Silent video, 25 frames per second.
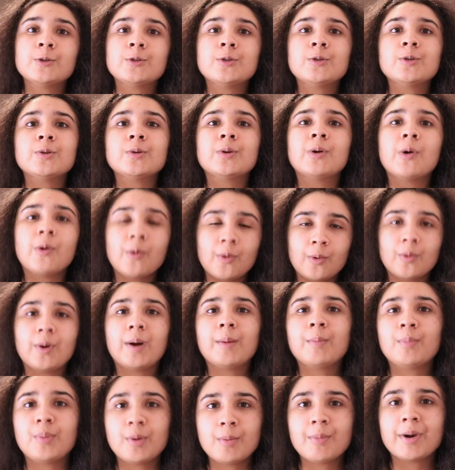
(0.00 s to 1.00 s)
to go
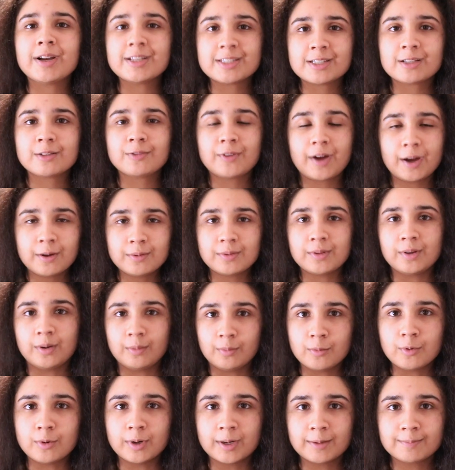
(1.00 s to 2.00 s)
and put myself out there
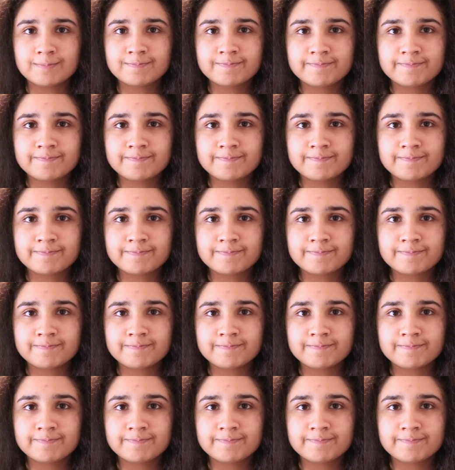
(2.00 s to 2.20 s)
more.